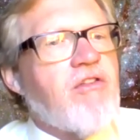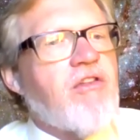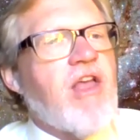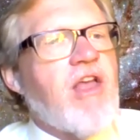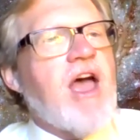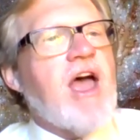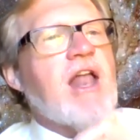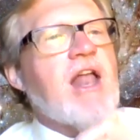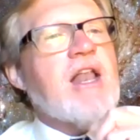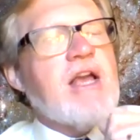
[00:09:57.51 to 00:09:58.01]
is
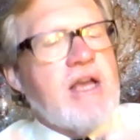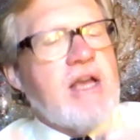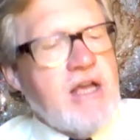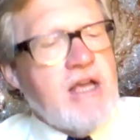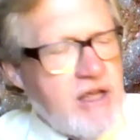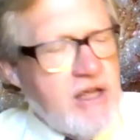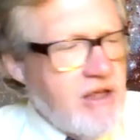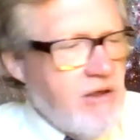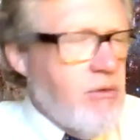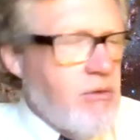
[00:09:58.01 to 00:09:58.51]
that
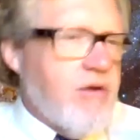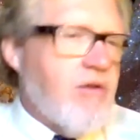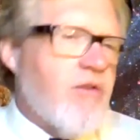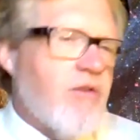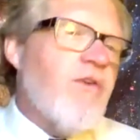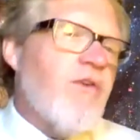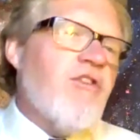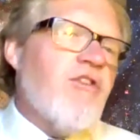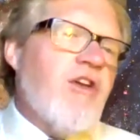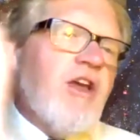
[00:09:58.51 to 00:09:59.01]
he
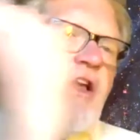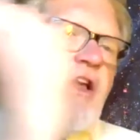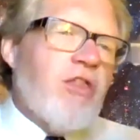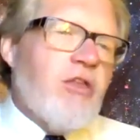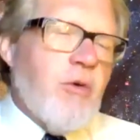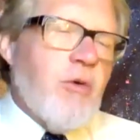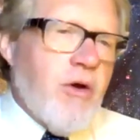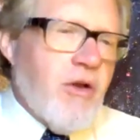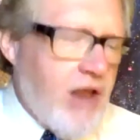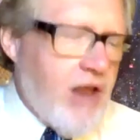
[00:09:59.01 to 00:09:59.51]
was fishing,
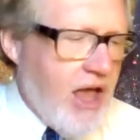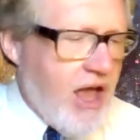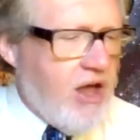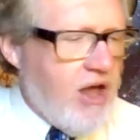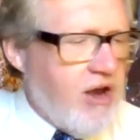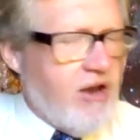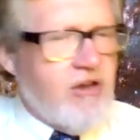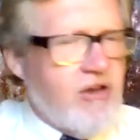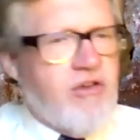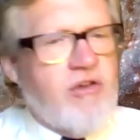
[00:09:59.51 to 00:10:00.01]
threw it
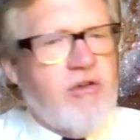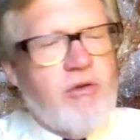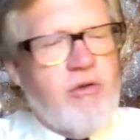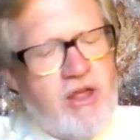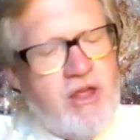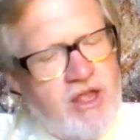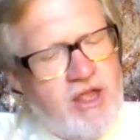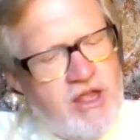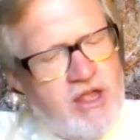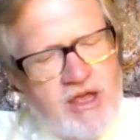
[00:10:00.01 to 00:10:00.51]
down into
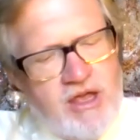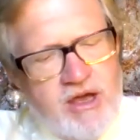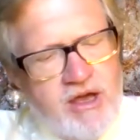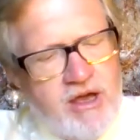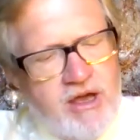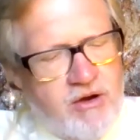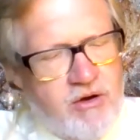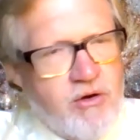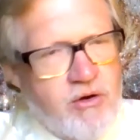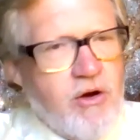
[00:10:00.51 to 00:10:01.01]
the
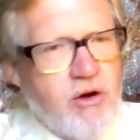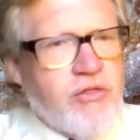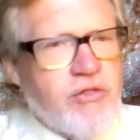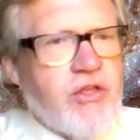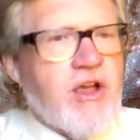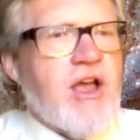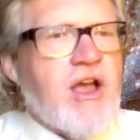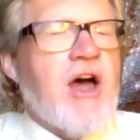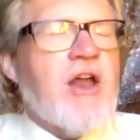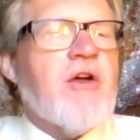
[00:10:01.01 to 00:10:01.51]
uh,
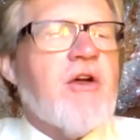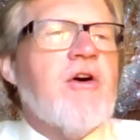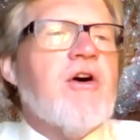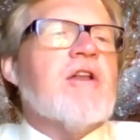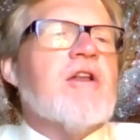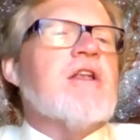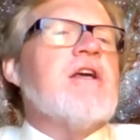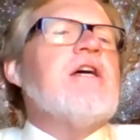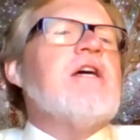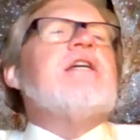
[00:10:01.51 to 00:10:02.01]
earth, it got
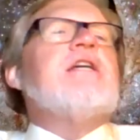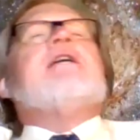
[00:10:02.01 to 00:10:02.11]
hooked,